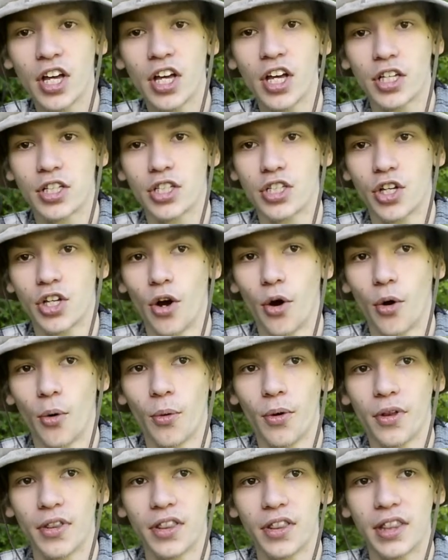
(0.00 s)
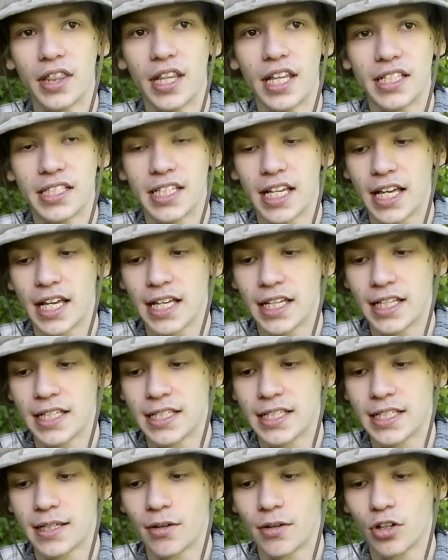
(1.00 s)
So this
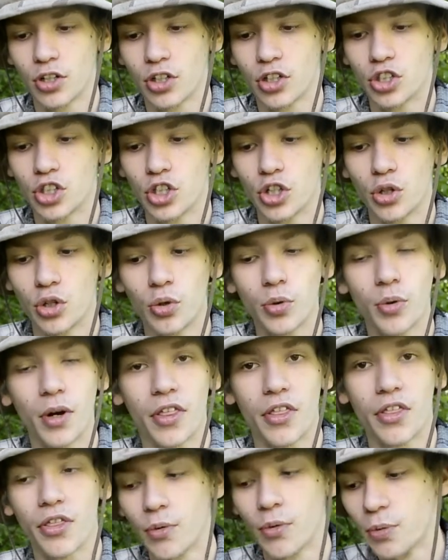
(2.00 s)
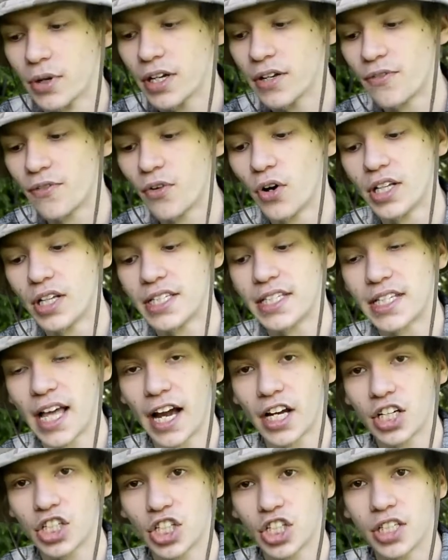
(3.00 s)
is two three foot
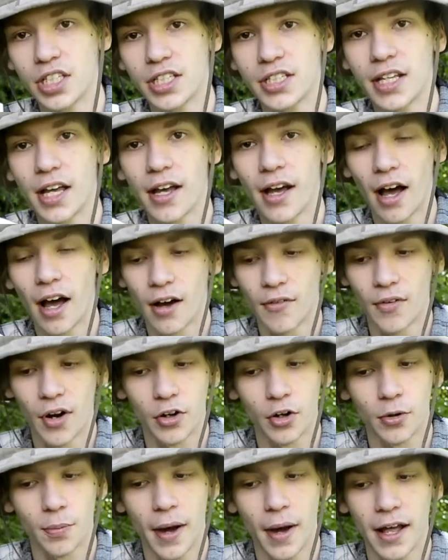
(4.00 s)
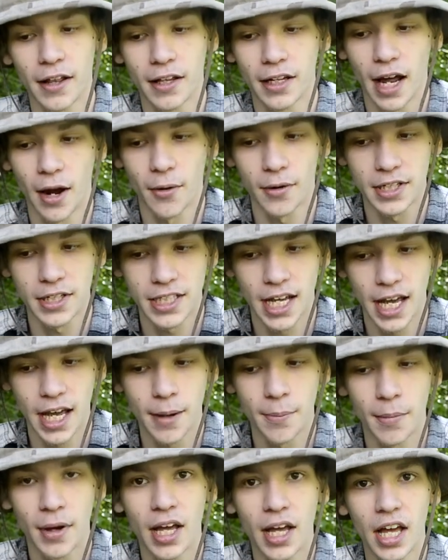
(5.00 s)
sections of 100 mile an hour
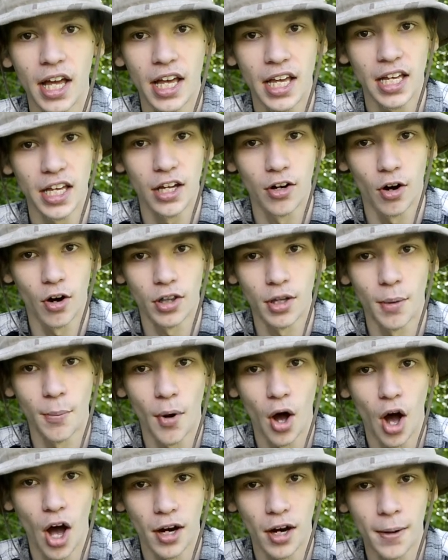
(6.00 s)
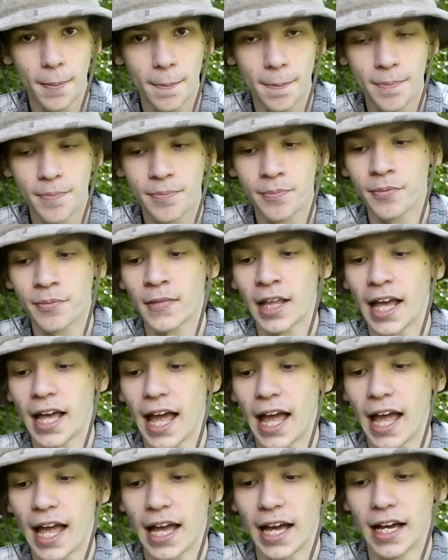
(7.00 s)
tape here on the bottom.
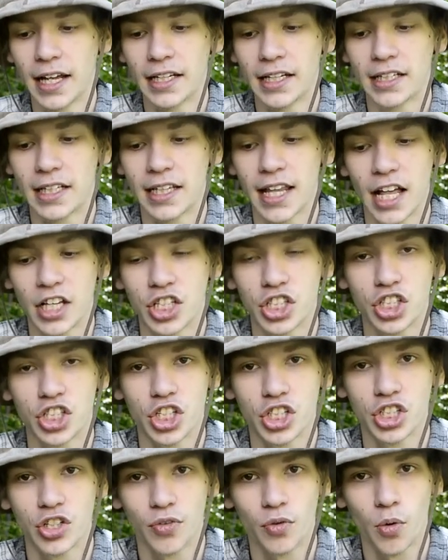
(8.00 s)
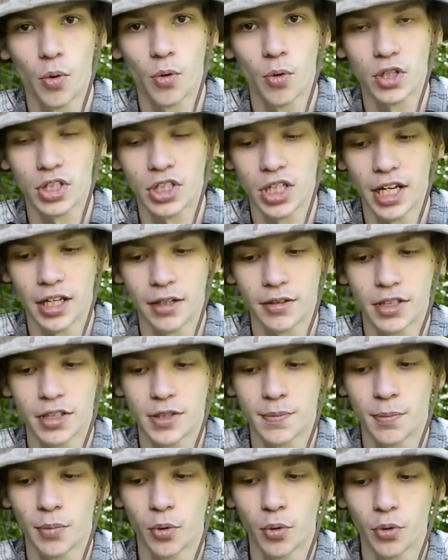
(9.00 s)
And that's just of course like
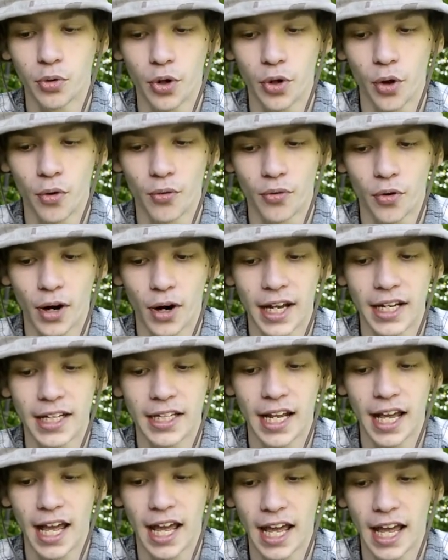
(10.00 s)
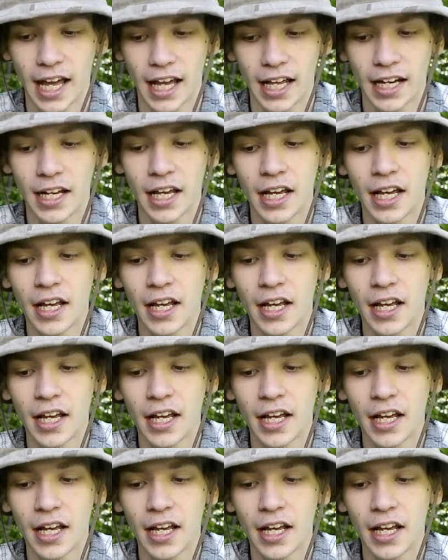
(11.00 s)
spooled over it and